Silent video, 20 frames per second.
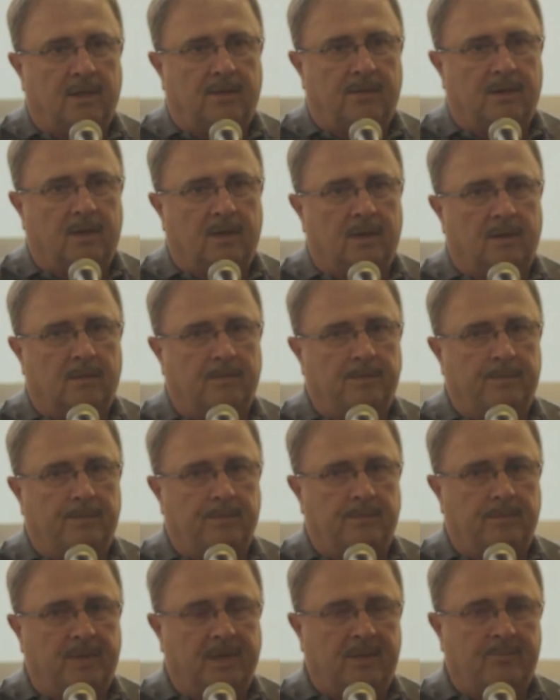they're a
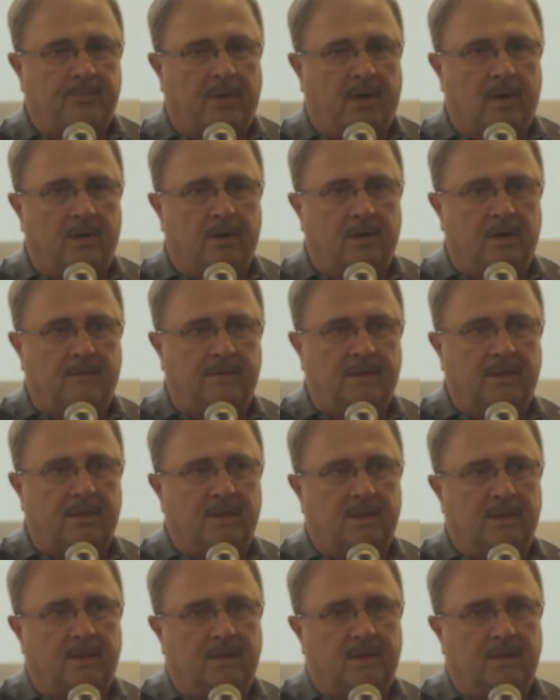big part of it.